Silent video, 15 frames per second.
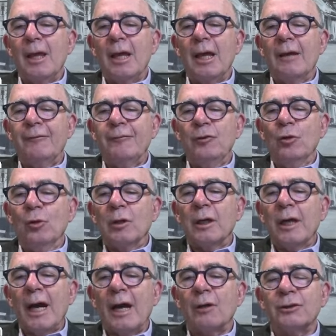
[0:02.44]
if your
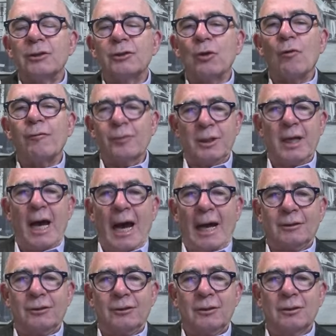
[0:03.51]
house is
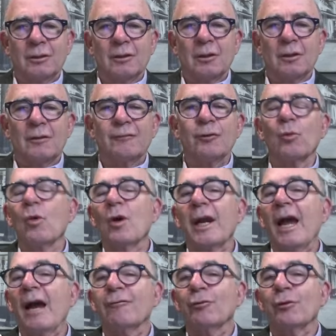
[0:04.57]
overtaxed for
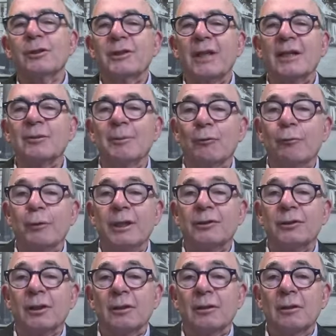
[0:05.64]
whatever assessment
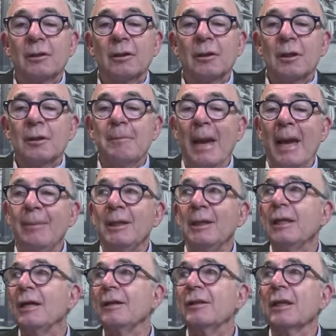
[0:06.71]
reason, maybe
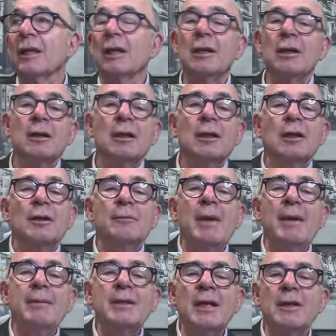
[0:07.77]
they think
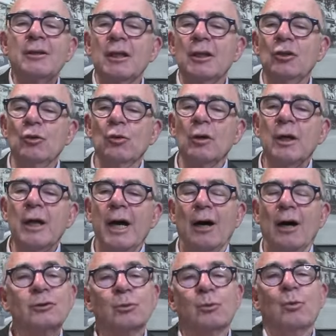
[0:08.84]
maybe they think your
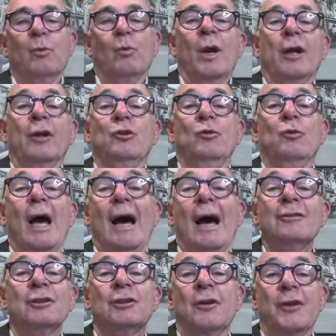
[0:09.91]
house where you
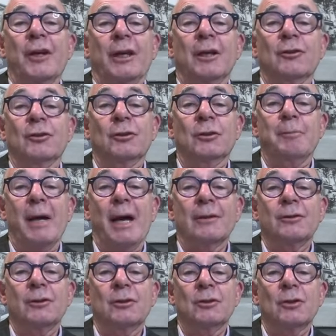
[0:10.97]
haven't done the kitchens and baths
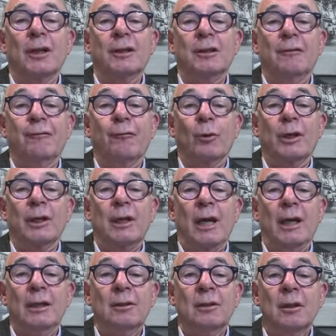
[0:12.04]
since
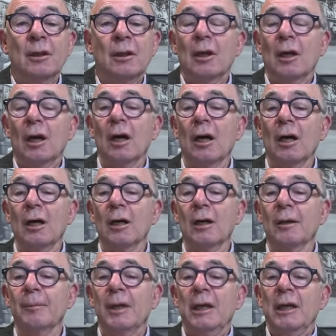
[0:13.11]
1948
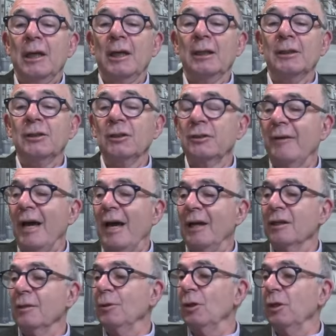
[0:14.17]
um, is as
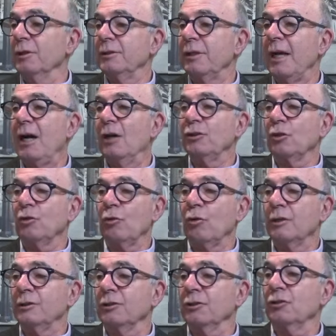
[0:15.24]
valuable as a house
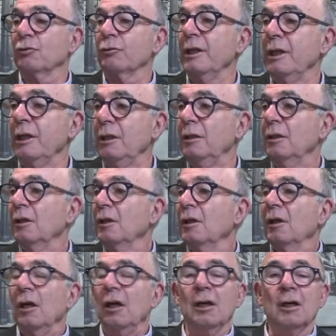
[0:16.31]
across the street
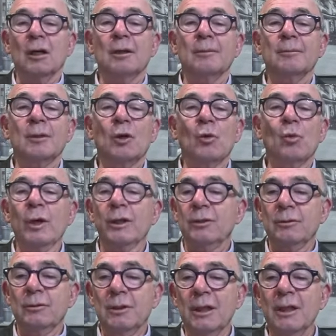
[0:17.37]
um, which
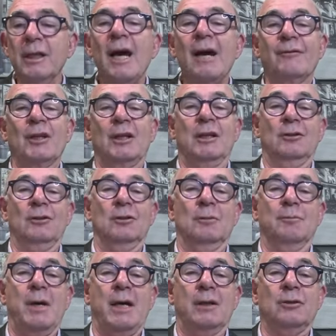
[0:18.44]
did have the kitchens and
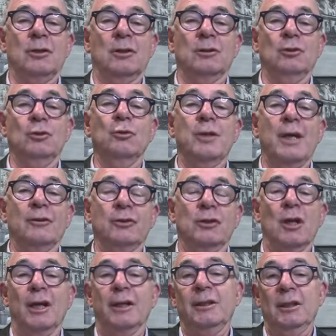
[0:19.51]
baths done
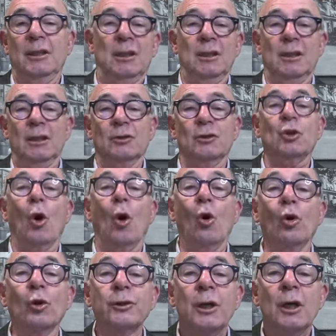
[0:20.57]
2019 and
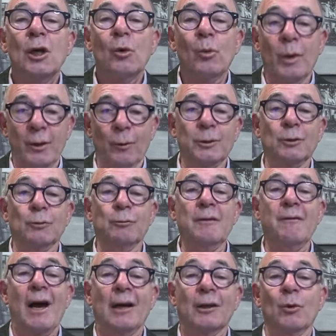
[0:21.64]
sold when there was a
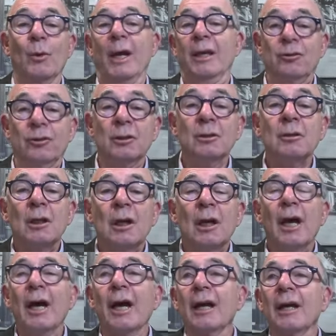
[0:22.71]
revaluation,
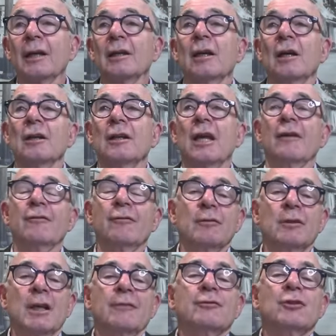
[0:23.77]
and they've
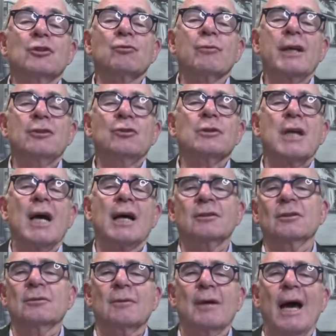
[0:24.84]
they've just raised your
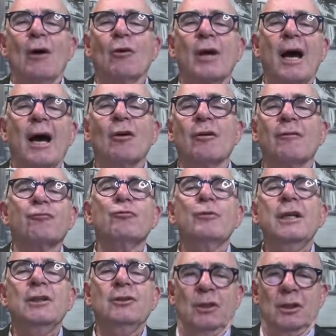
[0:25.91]
taxes out out of
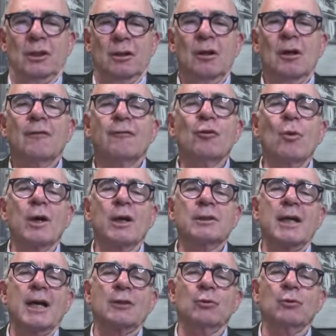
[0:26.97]
reason for what its
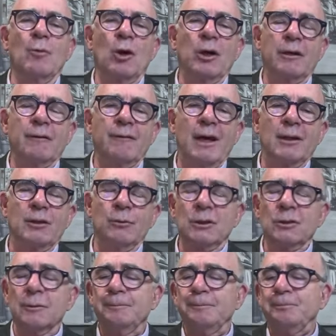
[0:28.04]
actual market value is.